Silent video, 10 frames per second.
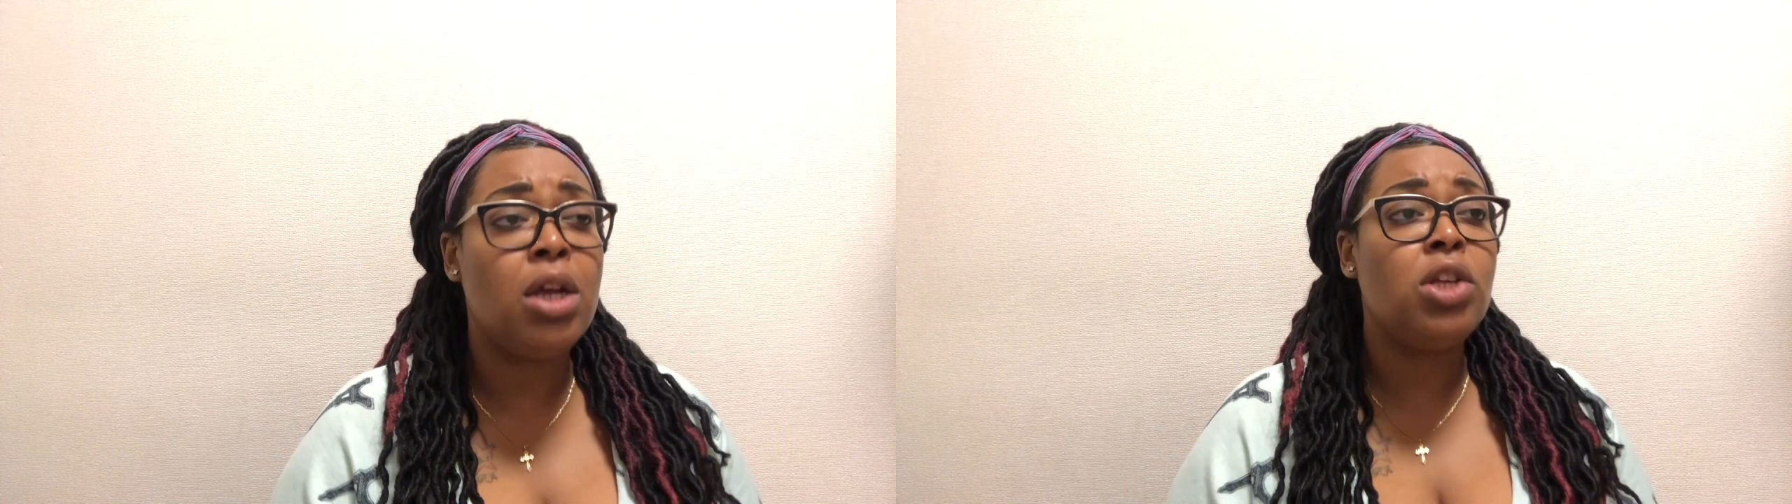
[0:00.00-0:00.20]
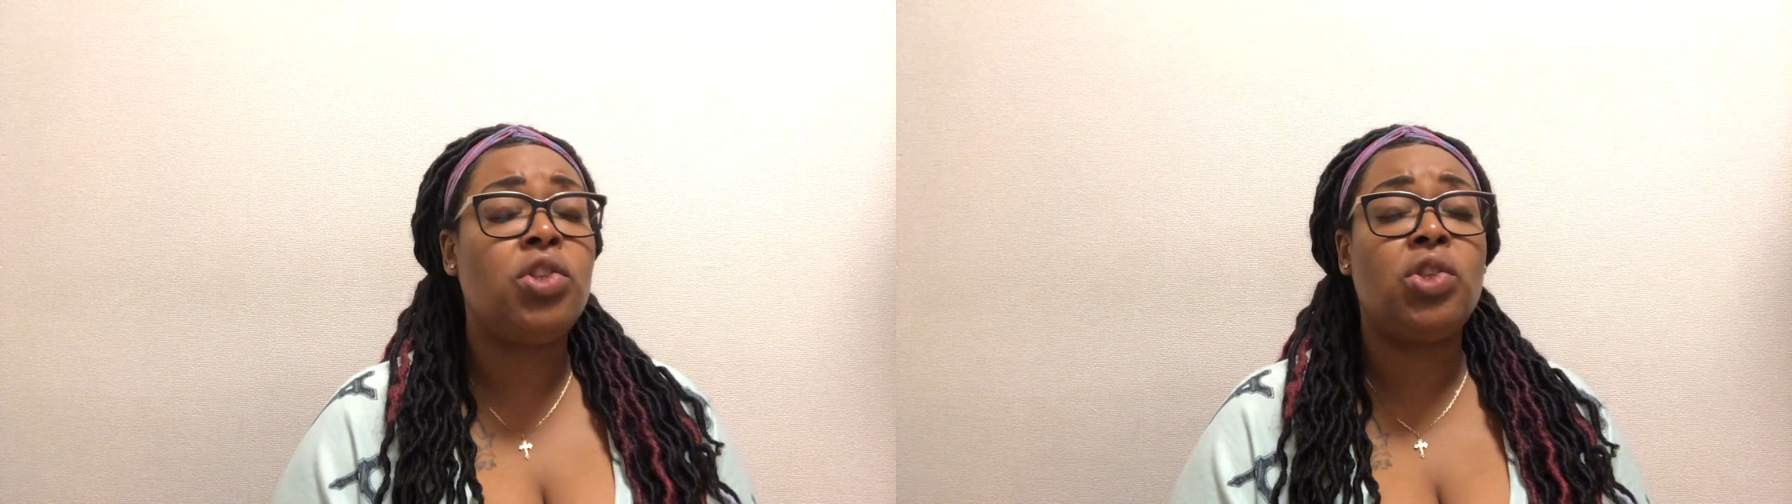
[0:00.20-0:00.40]

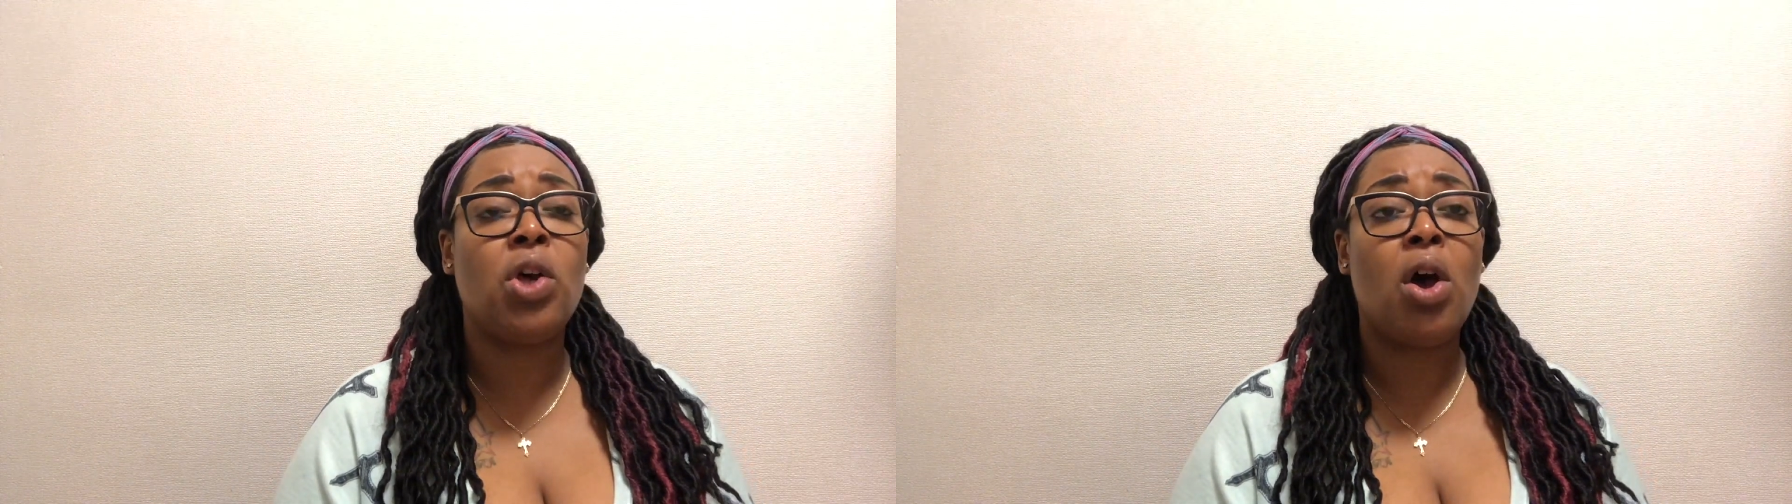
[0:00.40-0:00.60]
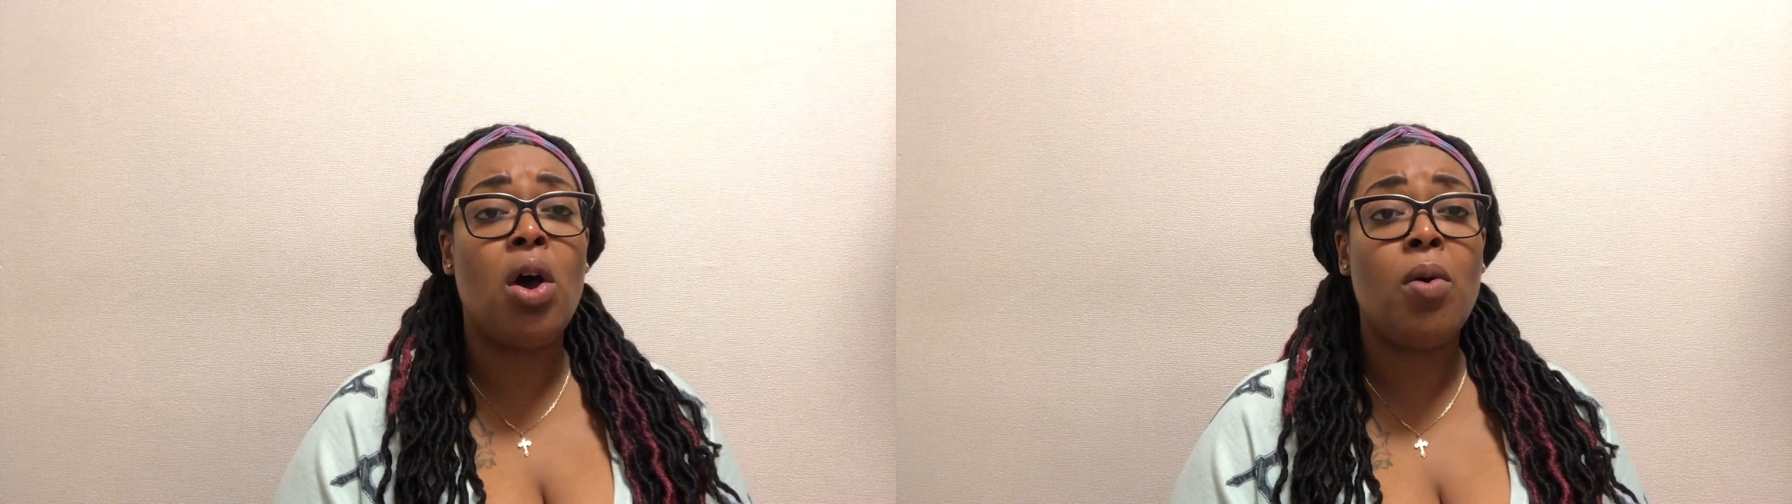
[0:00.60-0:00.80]

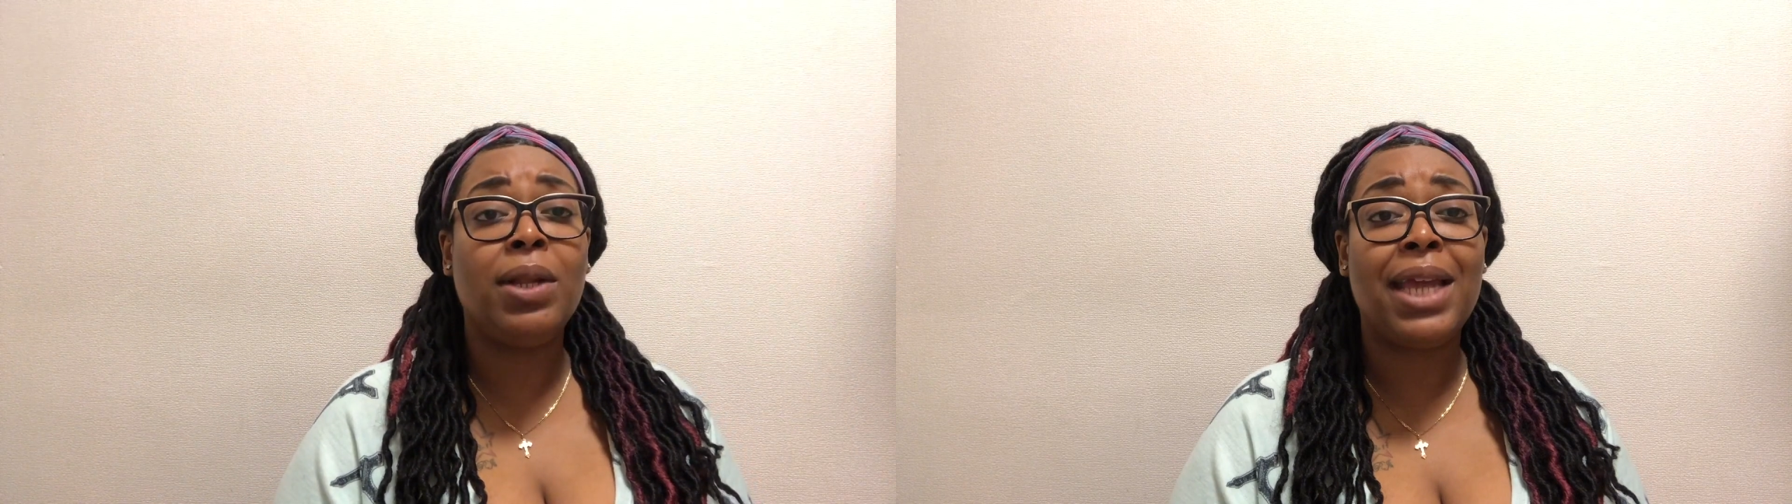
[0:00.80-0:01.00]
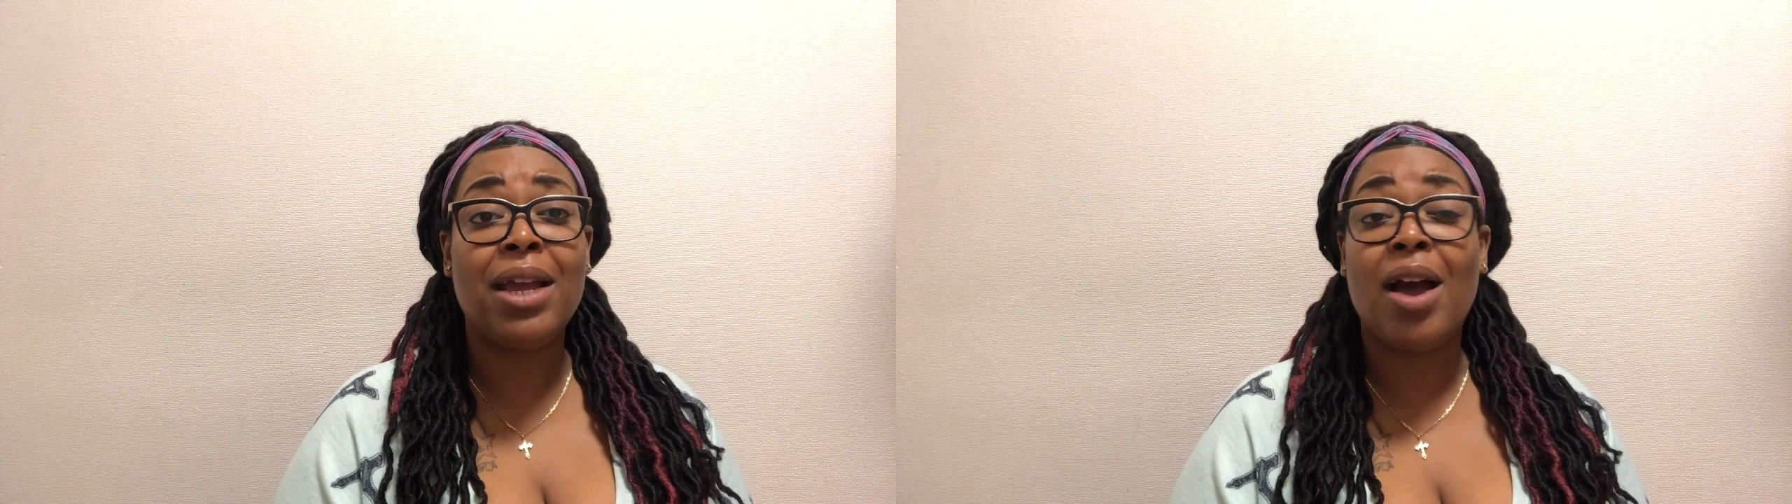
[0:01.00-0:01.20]
So
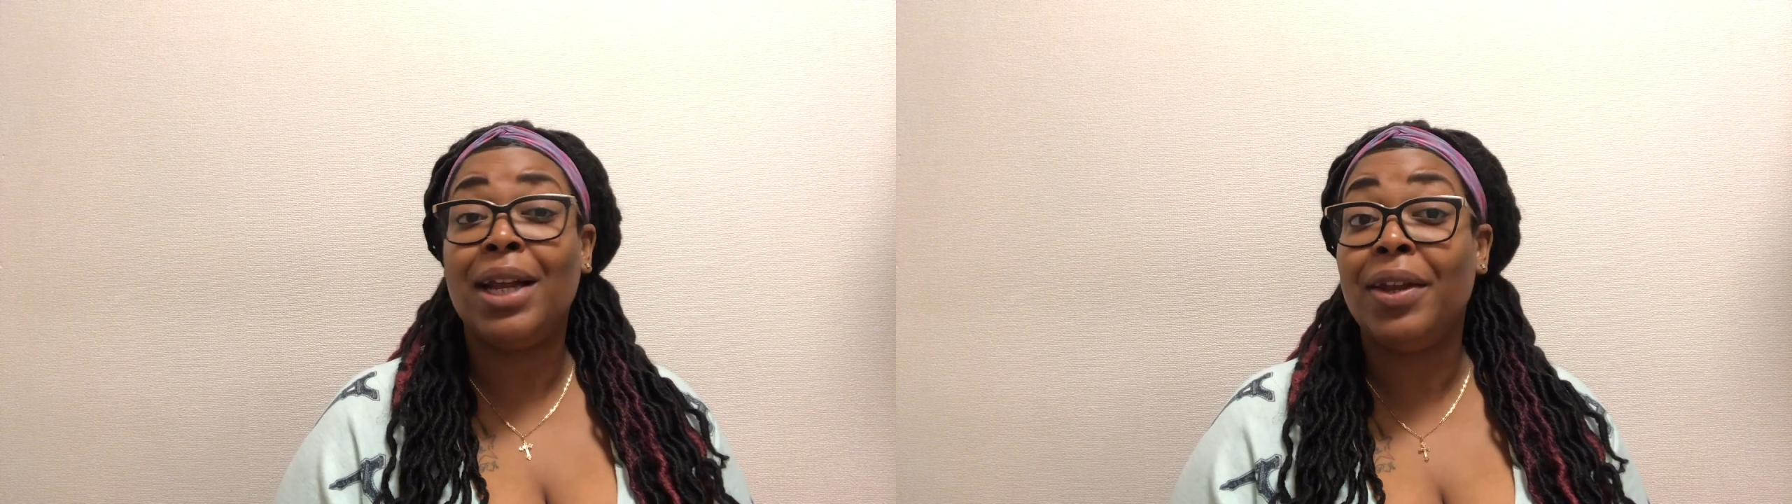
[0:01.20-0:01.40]
they got